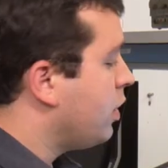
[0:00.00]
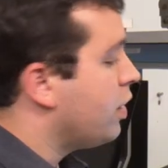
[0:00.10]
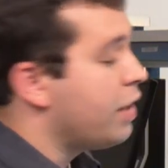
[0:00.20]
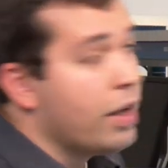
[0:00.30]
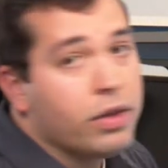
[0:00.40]

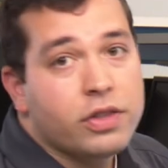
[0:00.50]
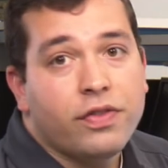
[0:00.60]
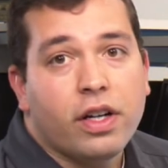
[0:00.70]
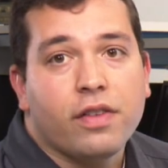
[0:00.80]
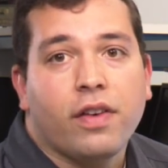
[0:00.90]
Now let's
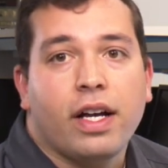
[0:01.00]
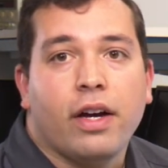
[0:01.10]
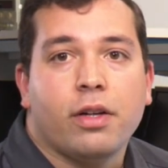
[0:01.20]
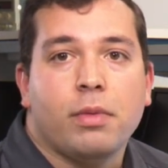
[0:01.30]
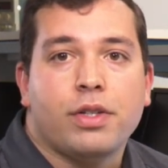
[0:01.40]
verify
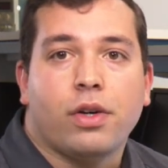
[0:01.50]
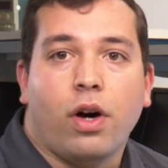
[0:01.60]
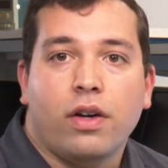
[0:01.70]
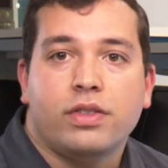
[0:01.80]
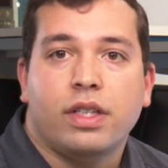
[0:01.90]
how to measure
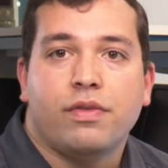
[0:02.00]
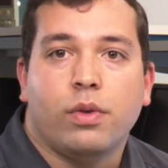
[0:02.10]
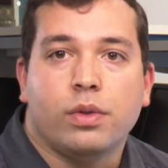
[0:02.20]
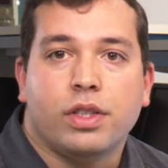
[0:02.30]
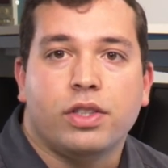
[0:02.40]
offset
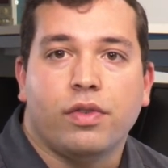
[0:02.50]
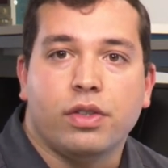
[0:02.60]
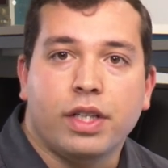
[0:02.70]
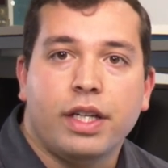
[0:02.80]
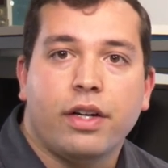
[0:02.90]
voltage of a
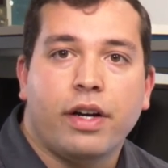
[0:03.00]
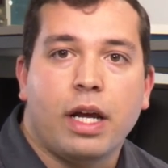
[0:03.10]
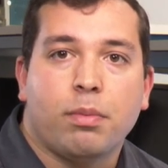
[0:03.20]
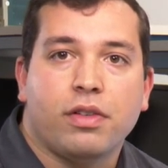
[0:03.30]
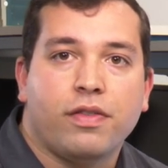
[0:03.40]
linear
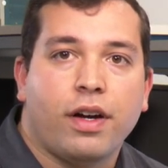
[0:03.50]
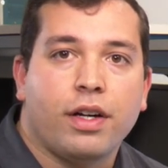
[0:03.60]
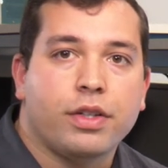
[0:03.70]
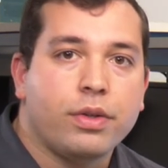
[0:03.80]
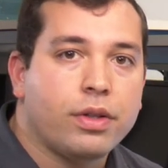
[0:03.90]
amplifier
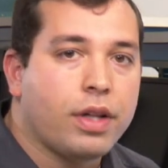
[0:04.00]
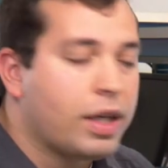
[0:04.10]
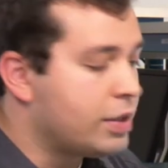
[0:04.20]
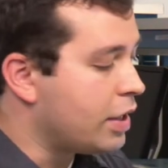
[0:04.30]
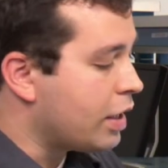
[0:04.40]

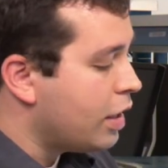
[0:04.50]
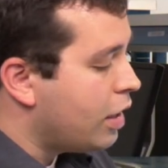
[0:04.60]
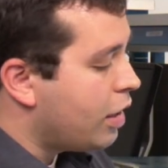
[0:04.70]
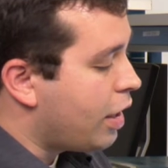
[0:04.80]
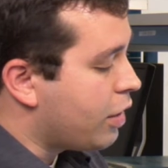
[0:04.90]
utilizing
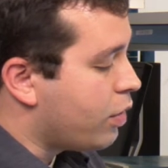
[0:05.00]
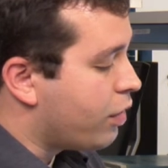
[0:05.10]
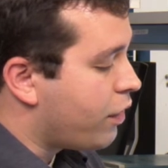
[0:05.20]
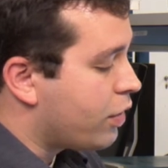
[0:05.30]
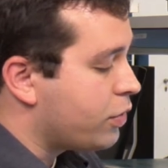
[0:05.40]
a
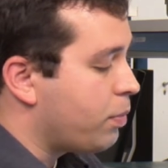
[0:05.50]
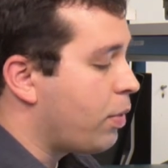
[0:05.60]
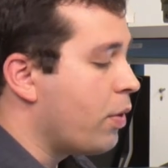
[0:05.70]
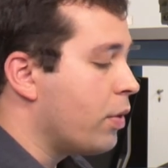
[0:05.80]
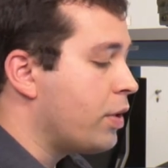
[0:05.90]
universal
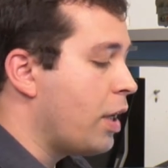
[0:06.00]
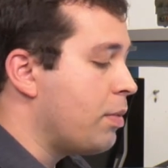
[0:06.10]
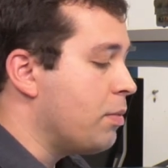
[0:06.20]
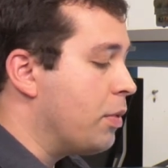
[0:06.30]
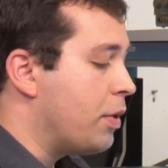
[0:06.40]

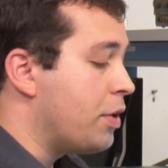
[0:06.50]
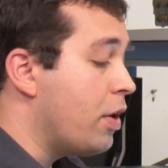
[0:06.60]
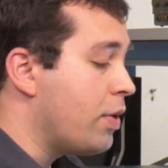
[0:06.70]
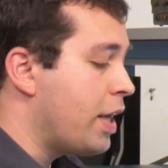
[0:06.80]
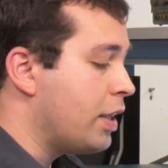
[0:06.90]
prototyping board
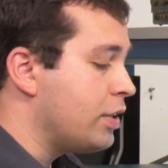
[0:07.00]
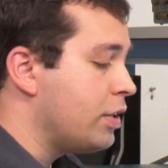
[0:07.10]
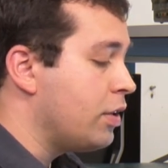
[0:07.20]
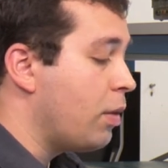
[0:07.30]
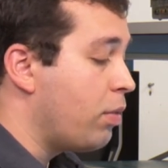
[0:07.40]
known as
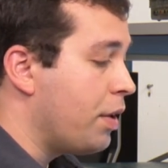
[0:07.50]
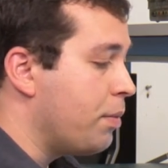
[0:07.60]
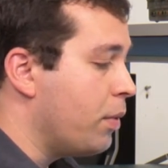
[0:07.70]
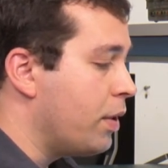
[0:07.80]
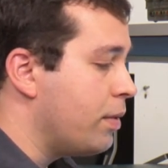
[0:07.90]
a
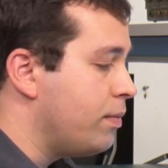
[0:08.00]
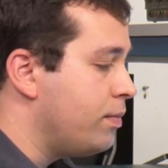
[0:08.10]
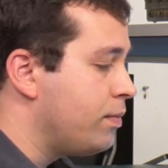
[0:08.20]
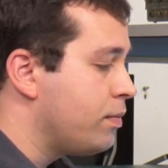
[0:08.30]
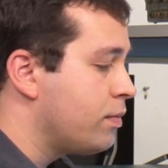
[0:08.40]
breadboard.
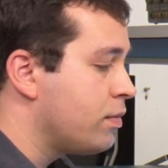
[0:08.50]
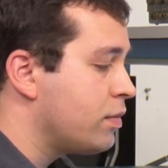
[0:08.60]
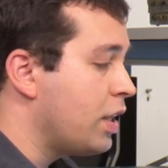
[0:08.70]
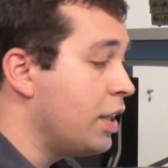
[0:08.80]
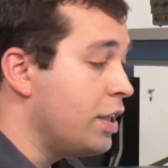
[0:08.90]

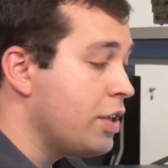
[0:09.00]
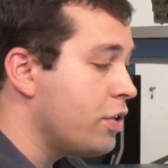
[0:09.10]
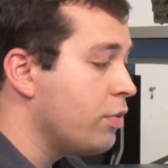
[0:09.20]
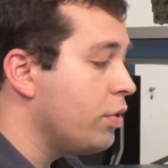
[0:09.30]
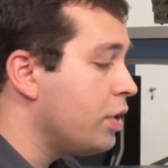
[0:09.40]
In
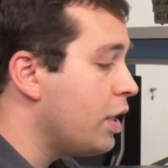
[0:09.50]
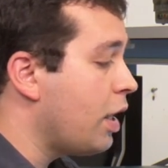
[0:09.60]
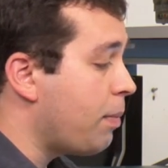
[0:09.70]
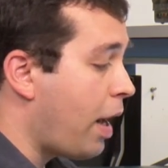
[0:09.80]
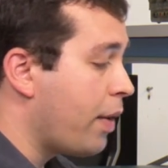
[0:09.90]
addition, we'll need
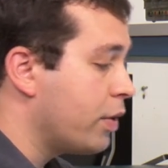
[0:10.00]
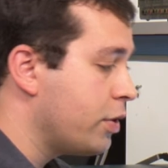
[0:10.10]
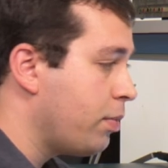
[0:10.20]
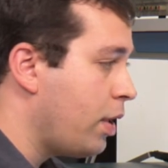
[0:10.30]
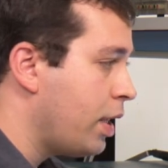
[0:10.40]
a power
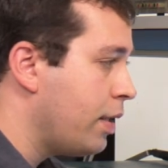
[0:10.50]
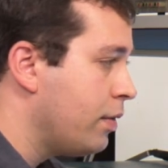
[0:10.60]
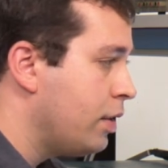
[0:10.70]
supply